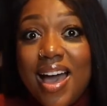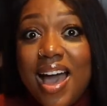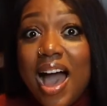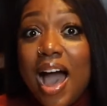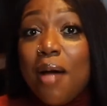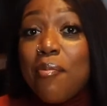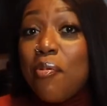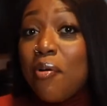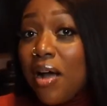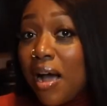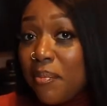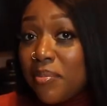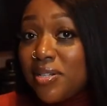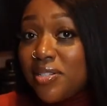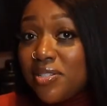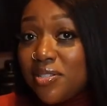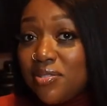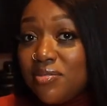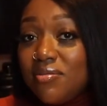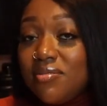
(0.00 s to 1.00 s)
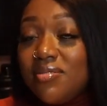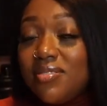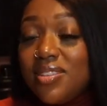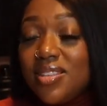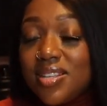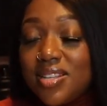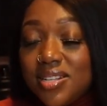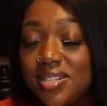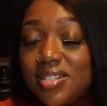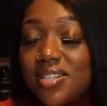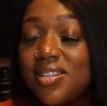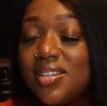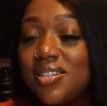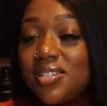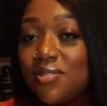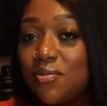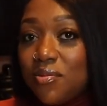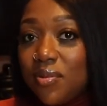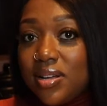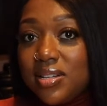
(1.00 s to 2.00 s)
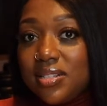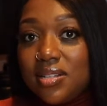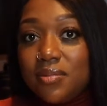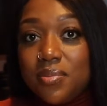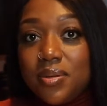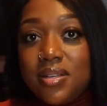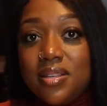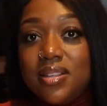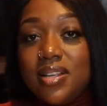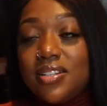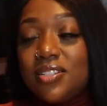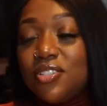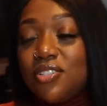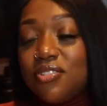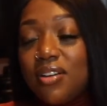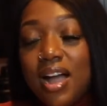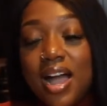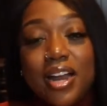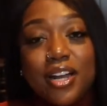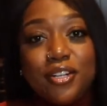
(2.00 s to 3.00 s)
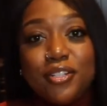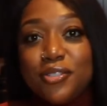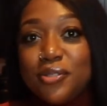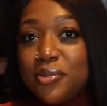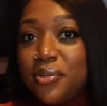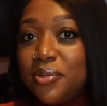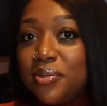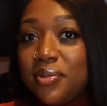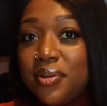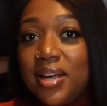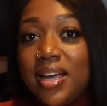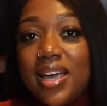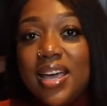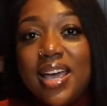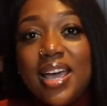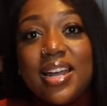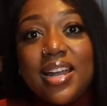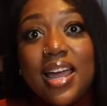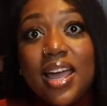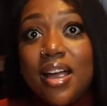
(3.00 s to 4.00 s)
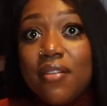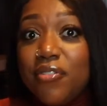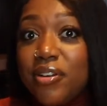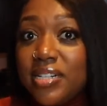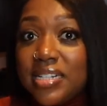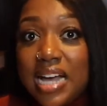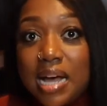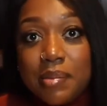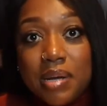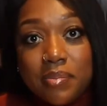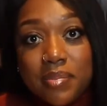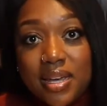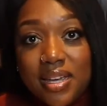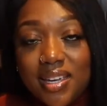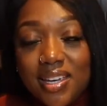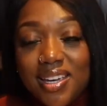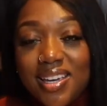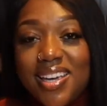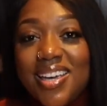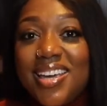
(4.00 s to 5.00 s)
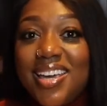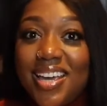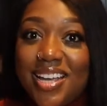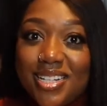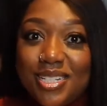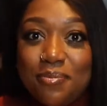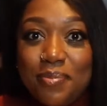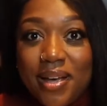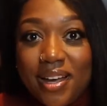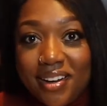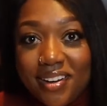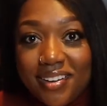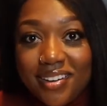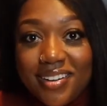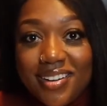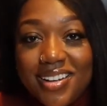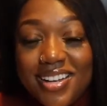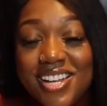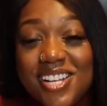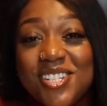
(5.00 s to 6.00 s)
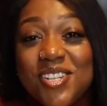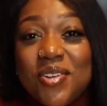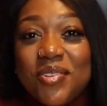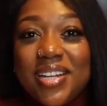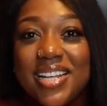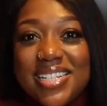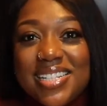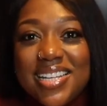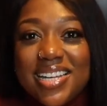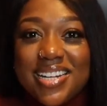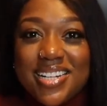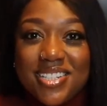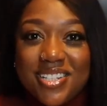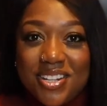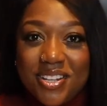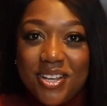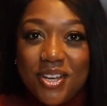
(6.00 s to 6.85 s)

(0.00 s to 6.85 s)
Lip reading: I promise you, this is a recipe that's tried and true, and every time I make it, it gets better. So let's get into the